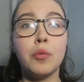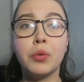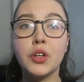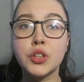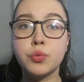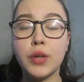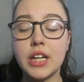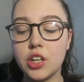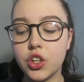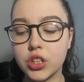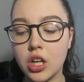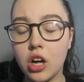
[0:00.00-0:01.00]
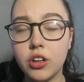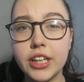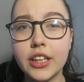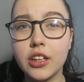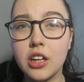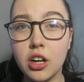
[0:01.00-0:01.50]
And plus, when I go to
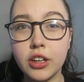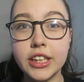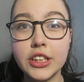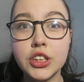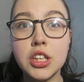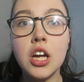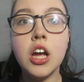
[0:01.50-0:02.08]
college,